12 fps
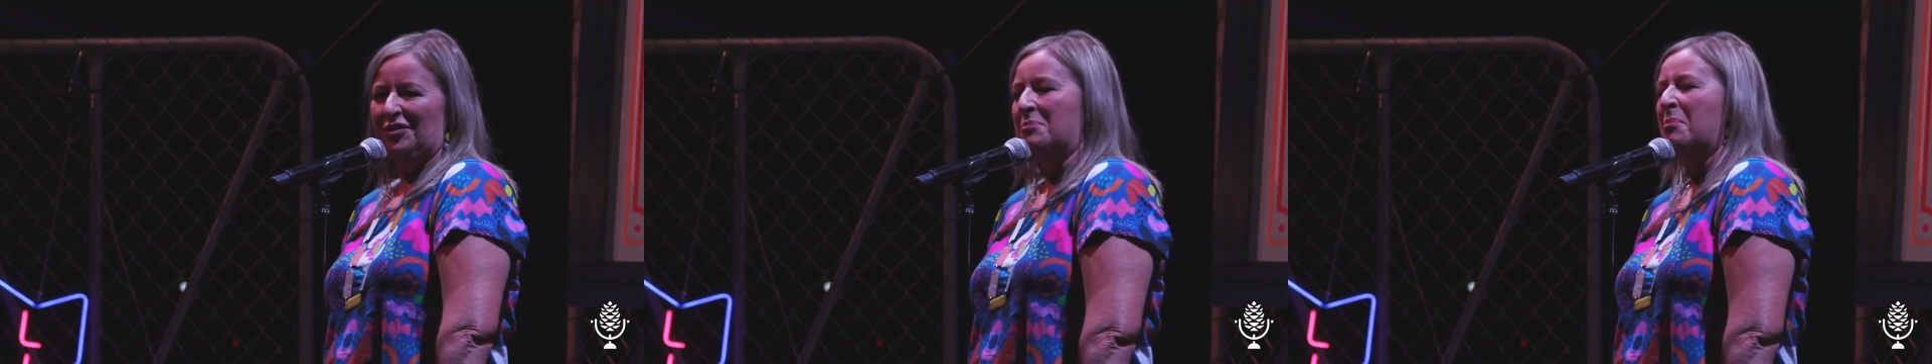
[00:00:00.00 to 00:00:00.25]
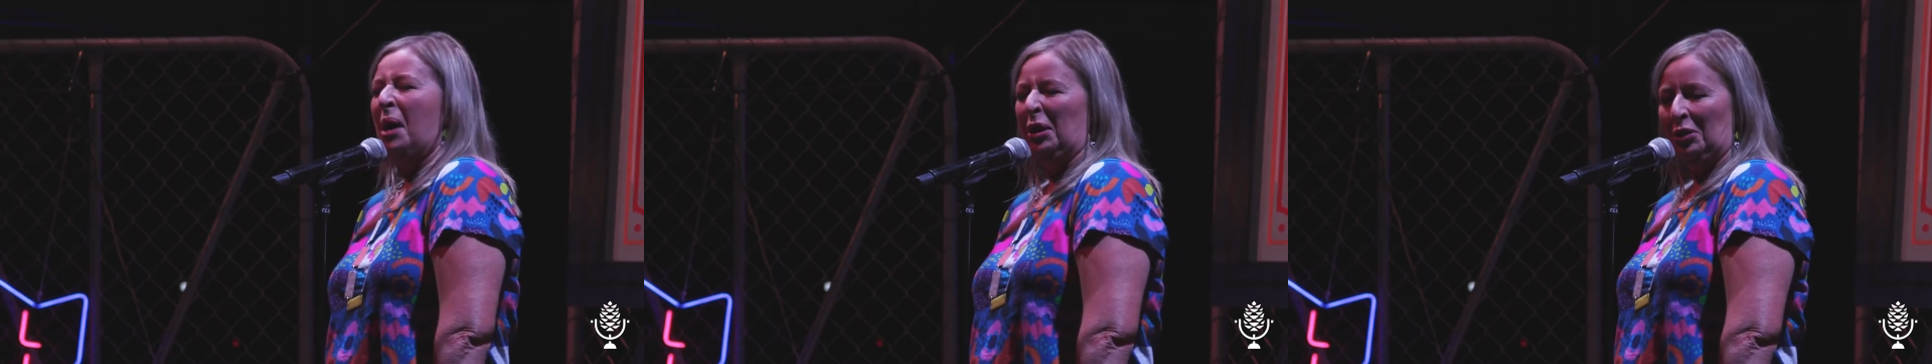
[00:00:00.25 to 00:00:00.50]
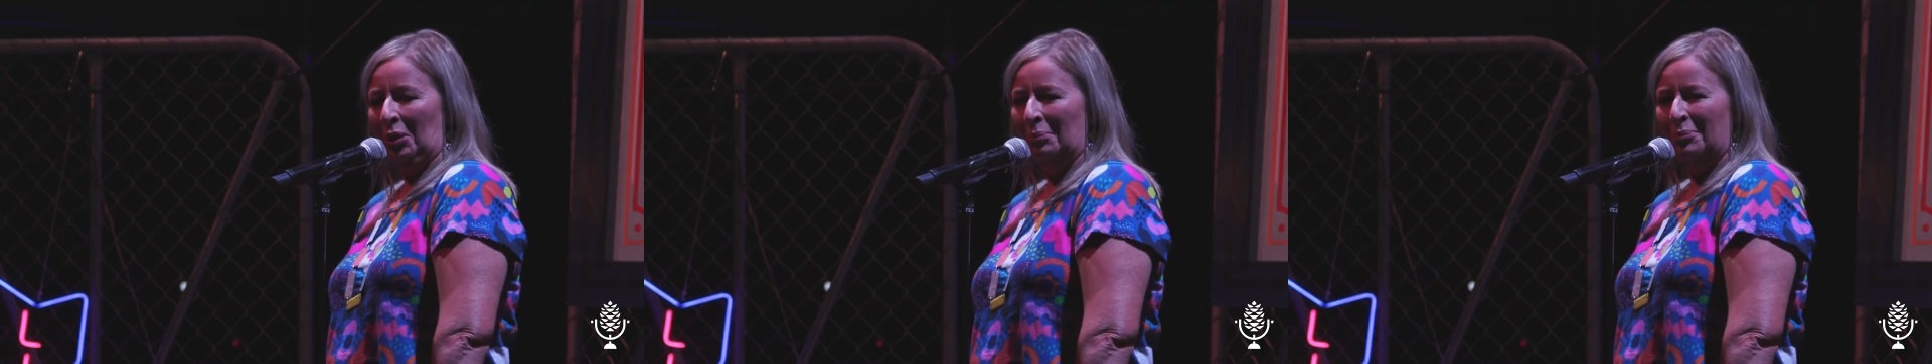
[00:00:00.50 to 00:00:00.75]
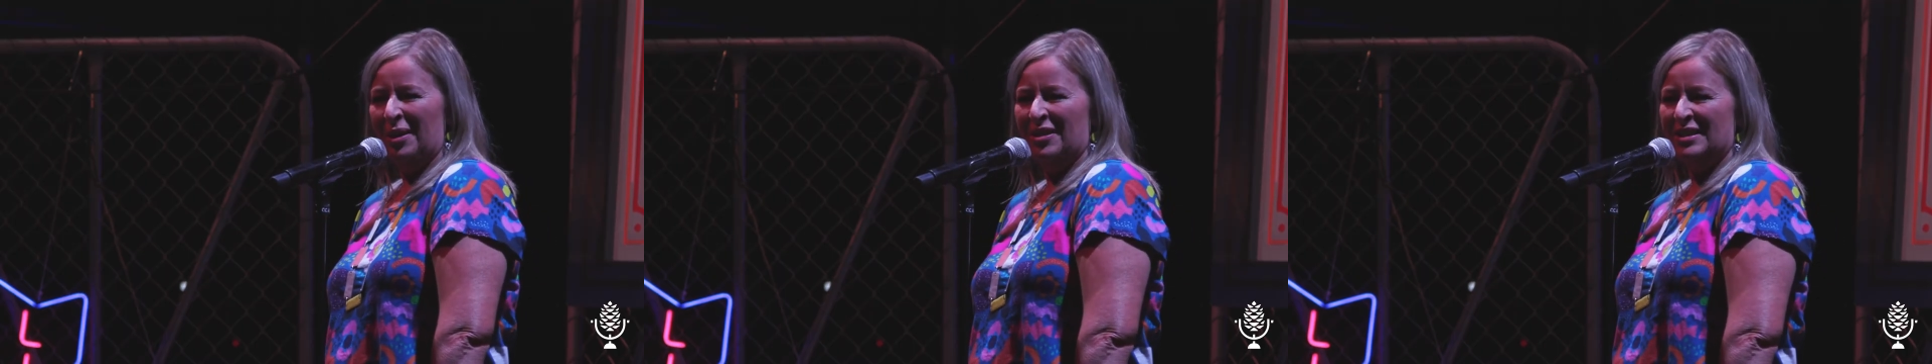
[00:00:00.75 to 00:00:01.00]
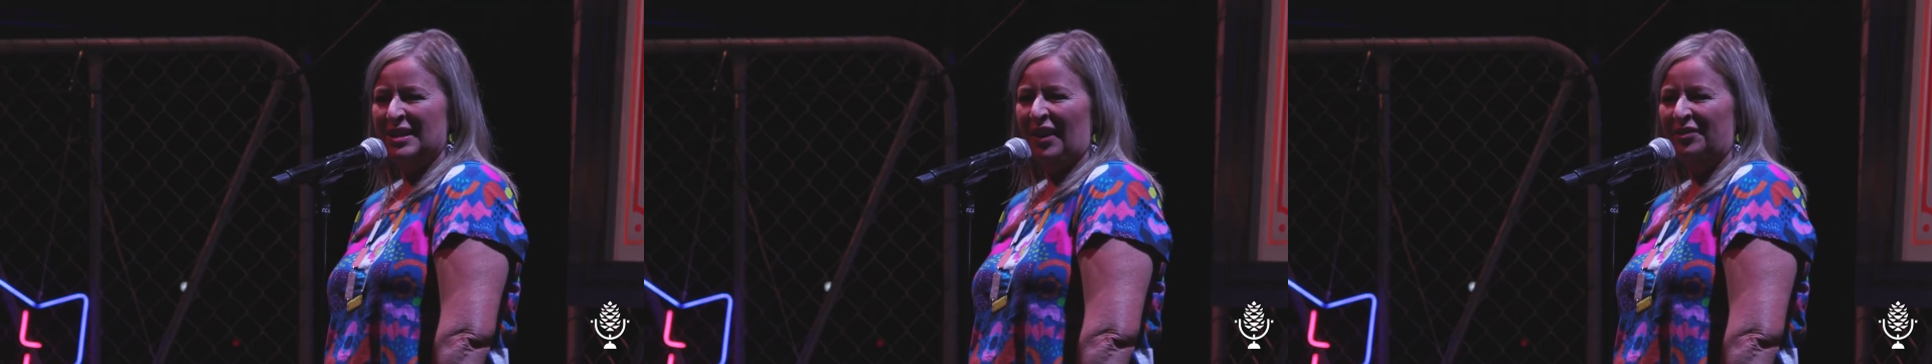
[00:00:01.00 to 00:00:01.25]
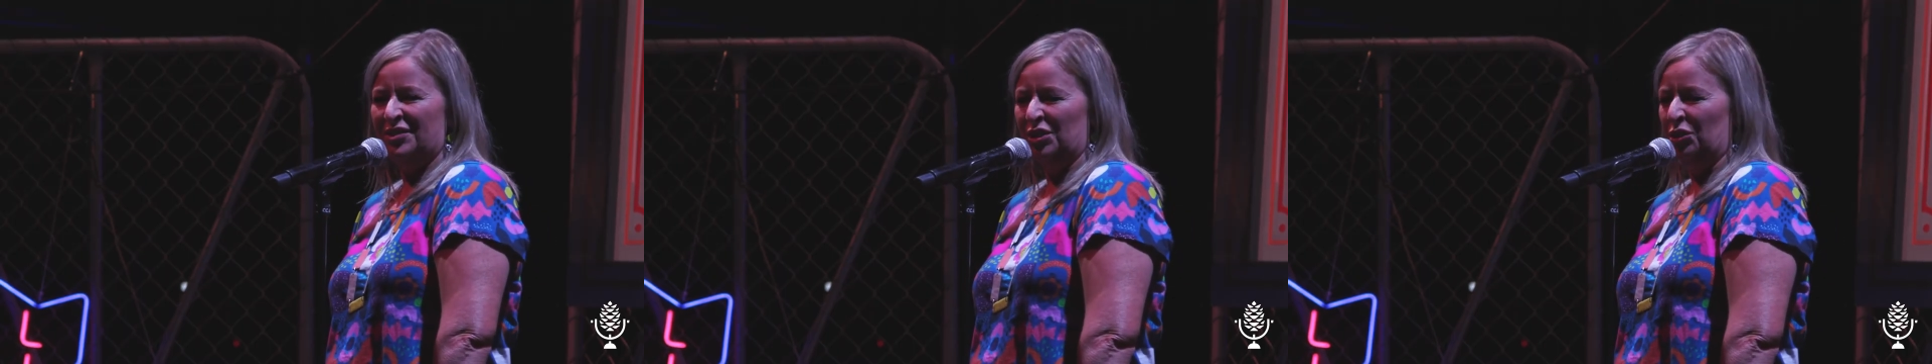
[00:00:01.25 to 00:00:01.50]
him my number this
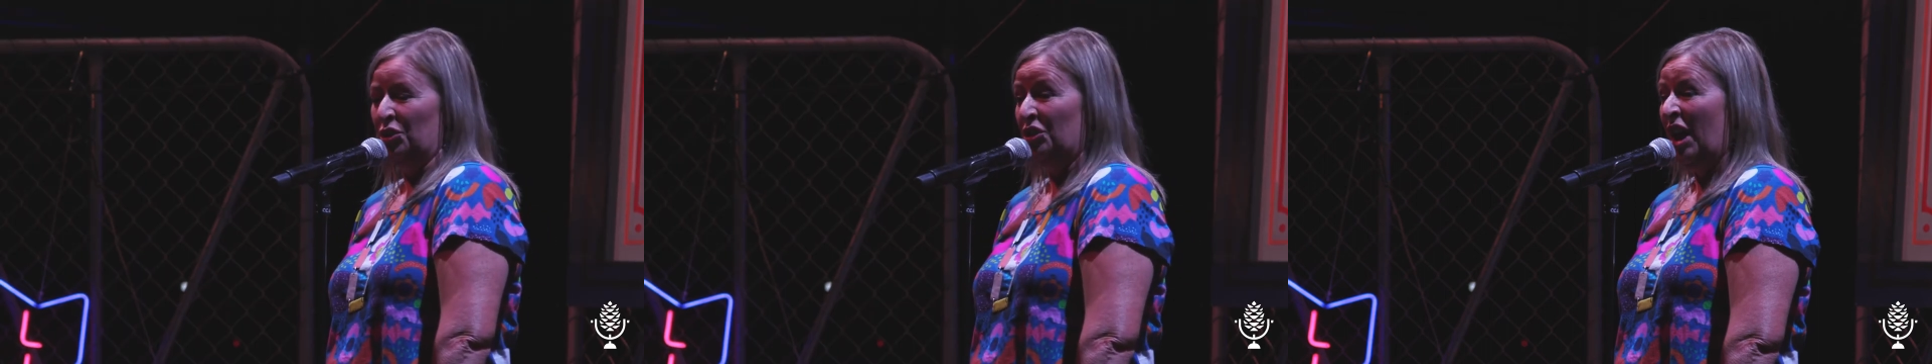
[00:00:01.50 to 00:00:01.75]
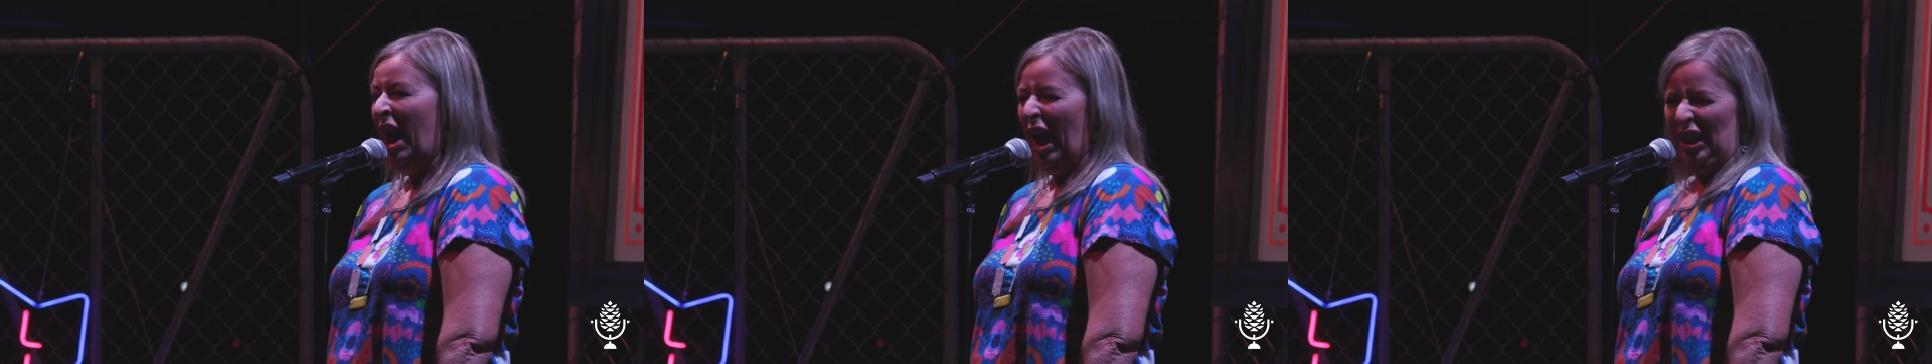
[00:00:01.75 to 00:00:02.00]
afternoon